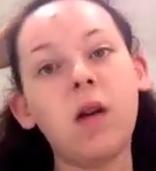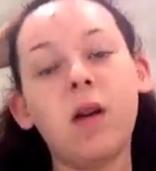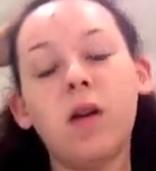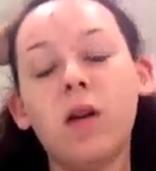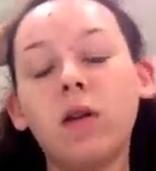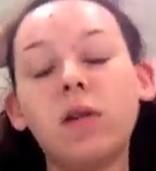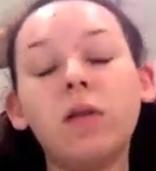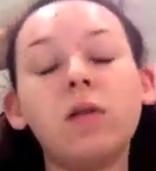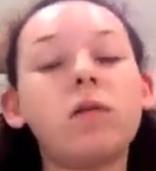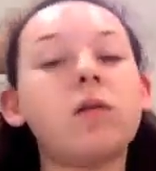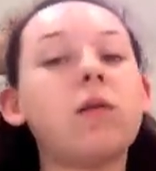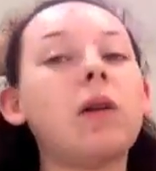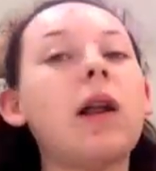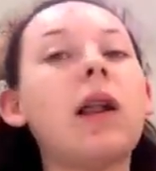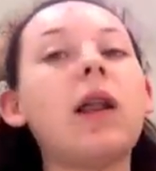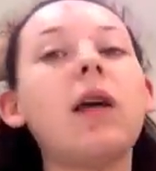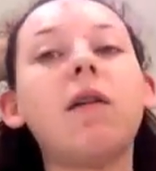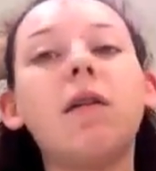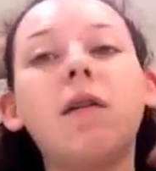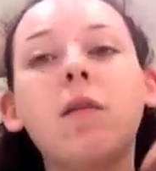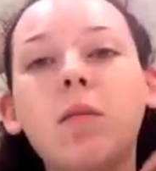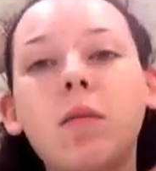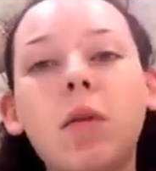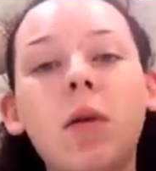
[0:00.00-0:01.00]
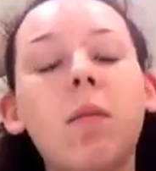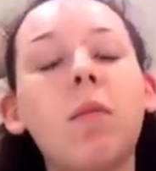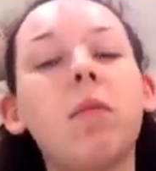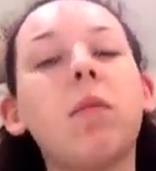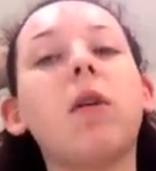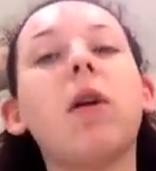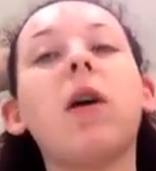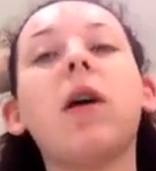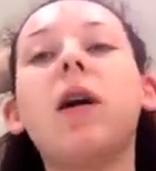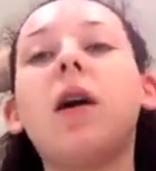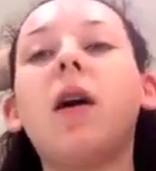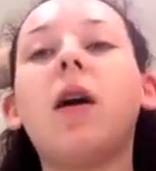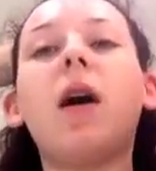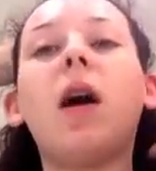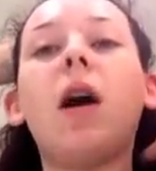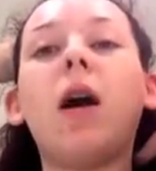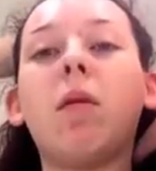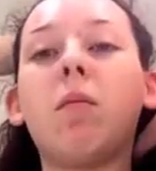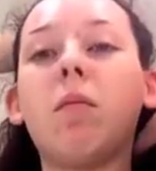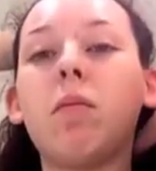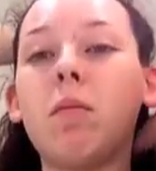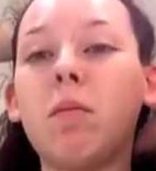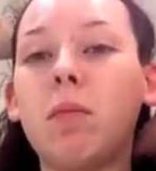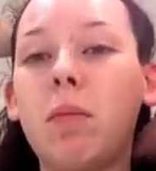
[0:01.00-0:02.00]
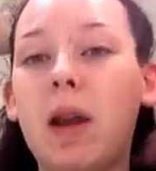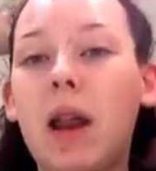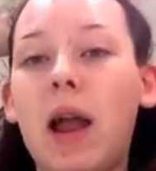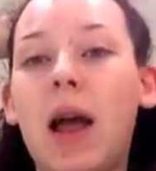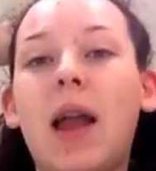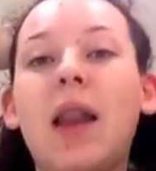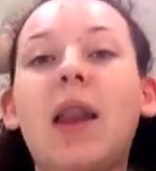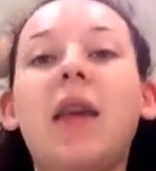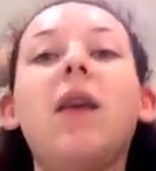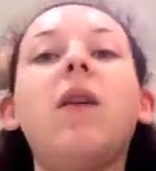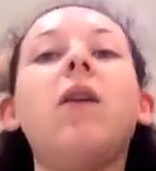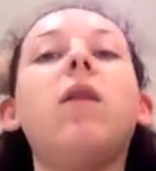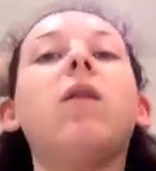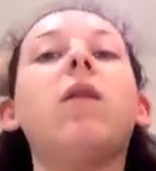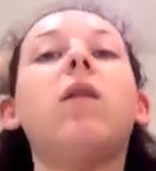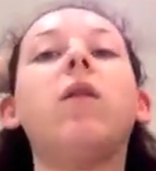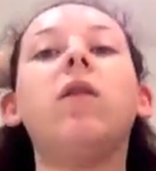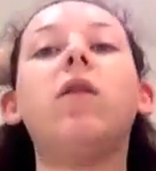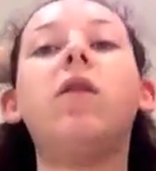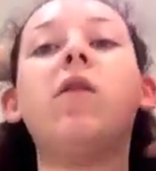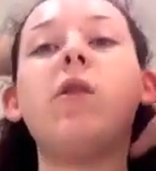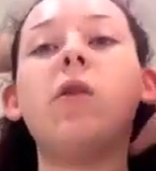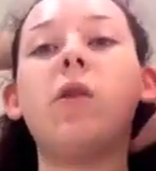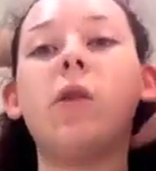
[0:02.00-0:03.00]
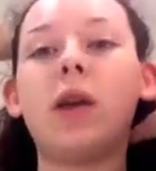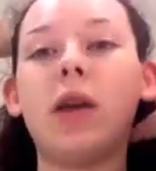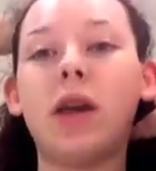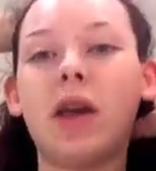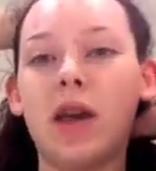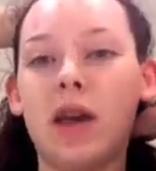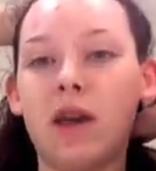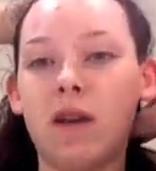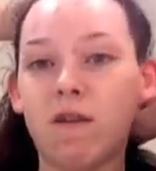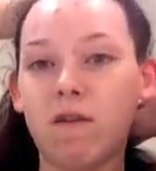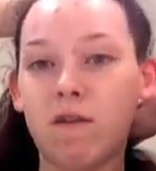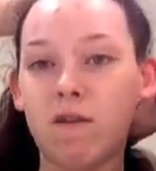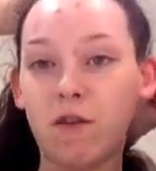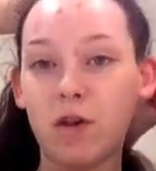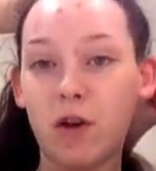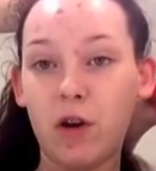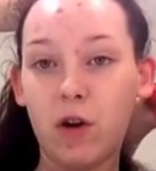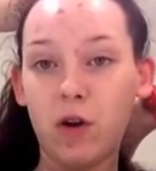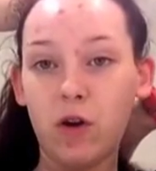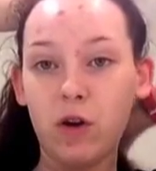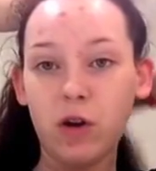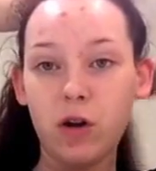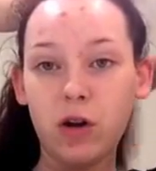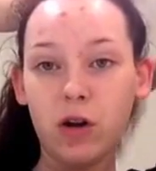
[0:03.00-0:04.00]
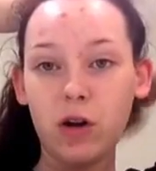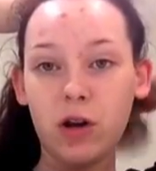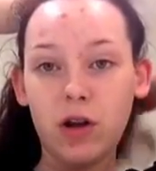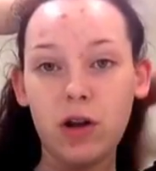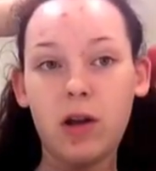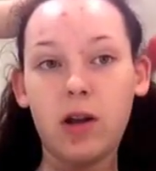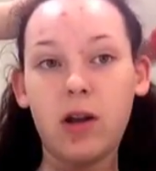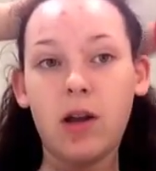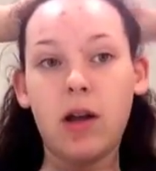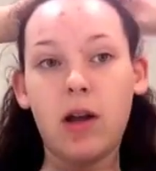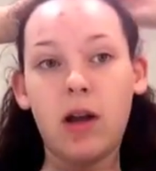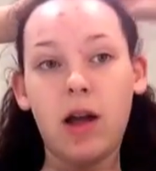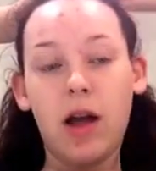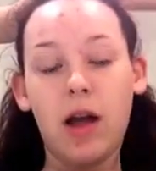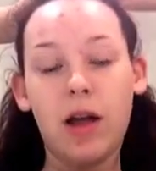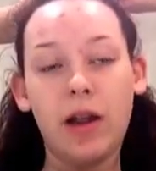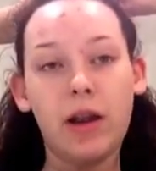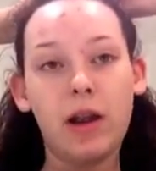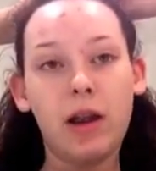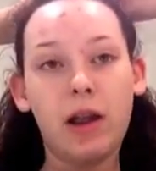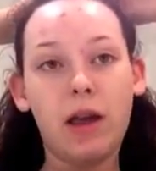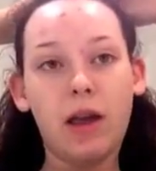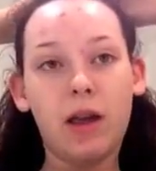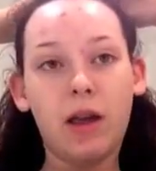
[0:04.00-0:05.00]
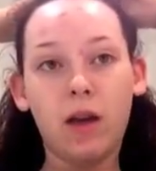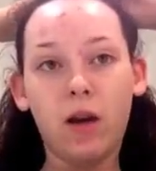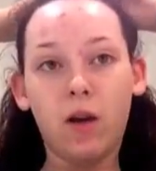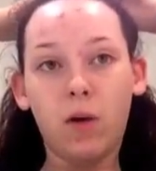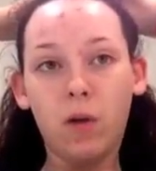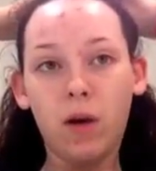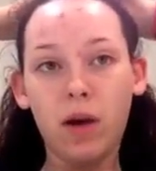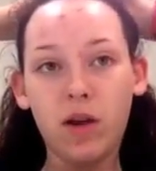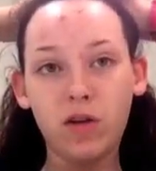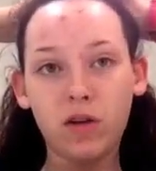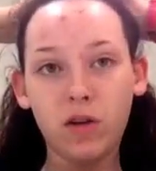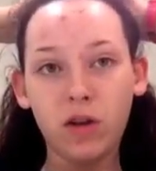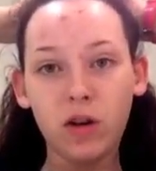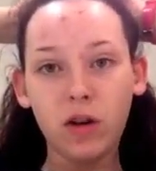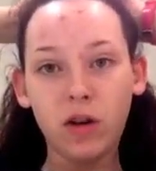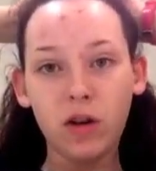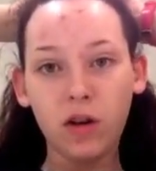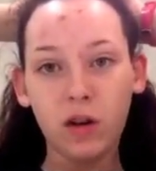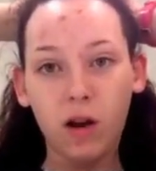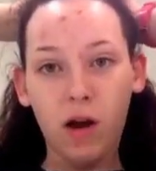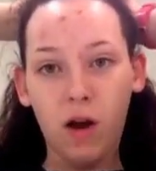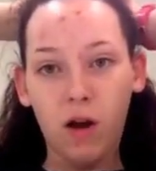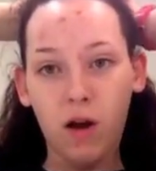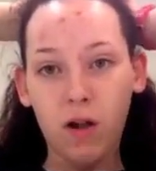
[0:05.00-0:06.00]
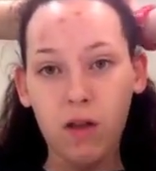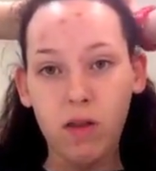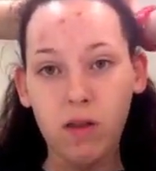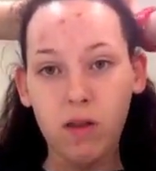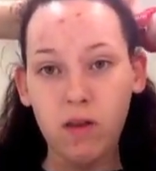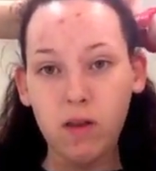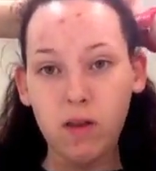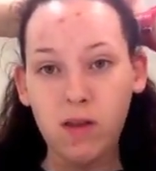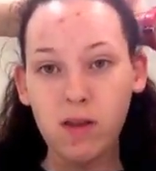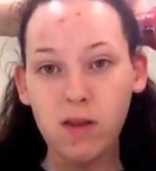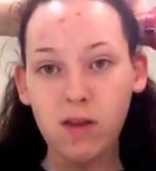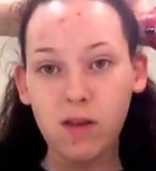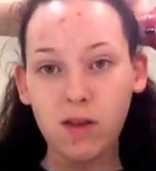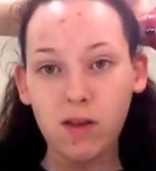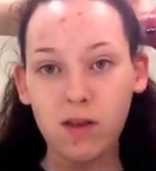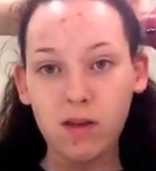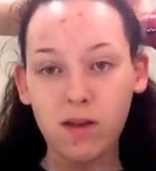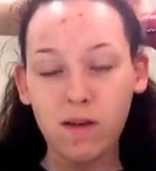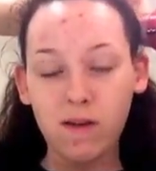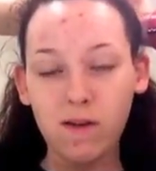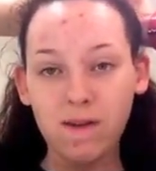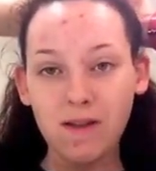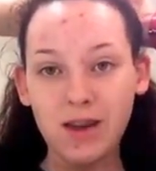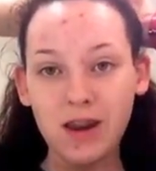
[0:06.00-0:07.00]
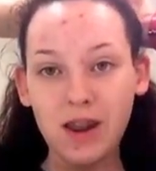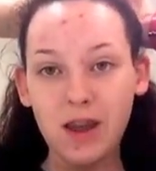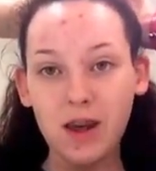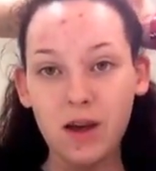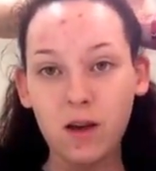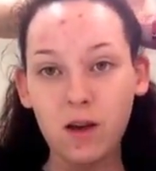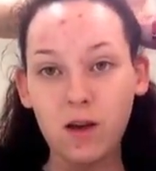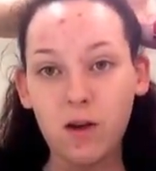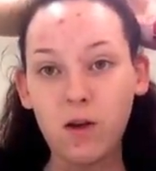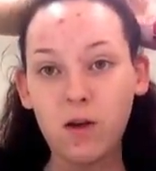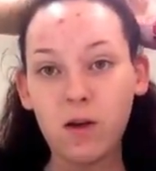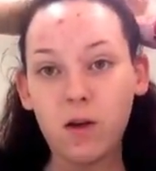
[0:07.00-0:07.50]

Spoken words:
Well, while I remember it, I'm planning on doing a vlog and like a question and answers video.